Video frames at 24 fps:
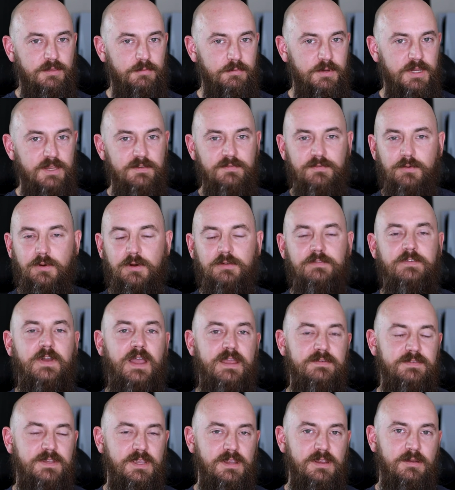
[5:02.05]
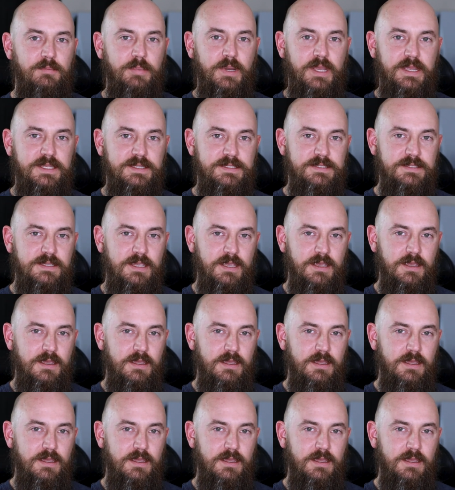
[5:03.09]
3, 4, 5 gigabytes,